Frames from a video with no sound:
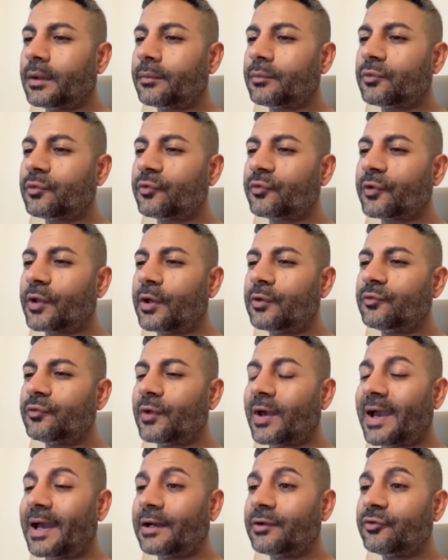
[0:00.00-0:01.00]
Just going to
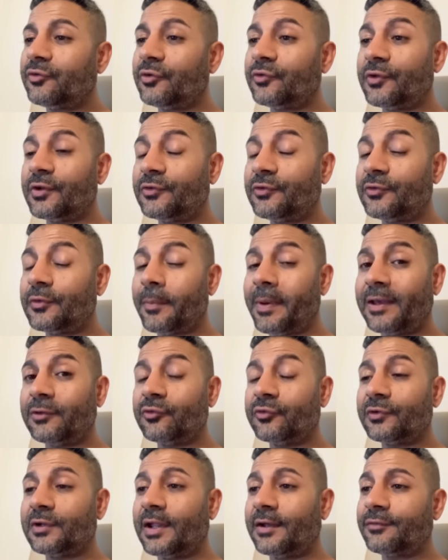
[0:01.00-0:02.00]
anterior, so this is the
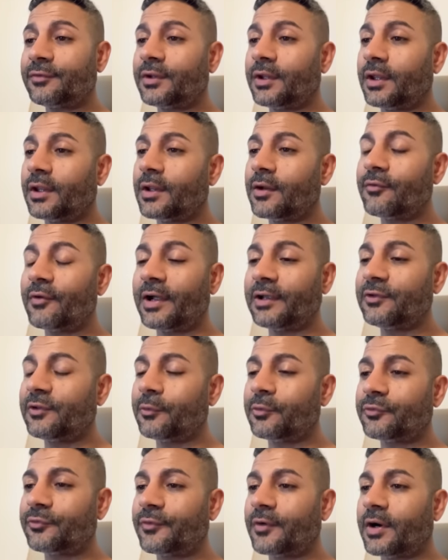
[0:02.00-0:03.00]
patient's left ear, their right ear
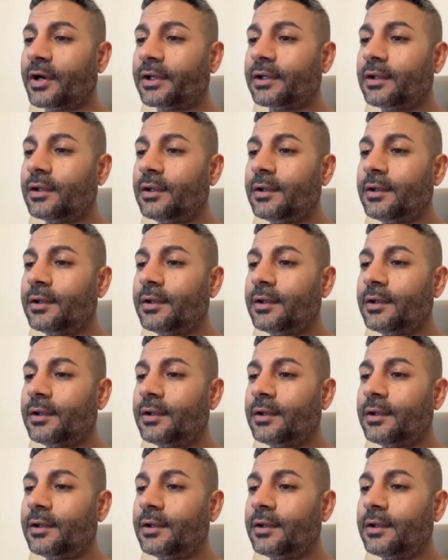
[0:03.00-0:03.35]
was fine.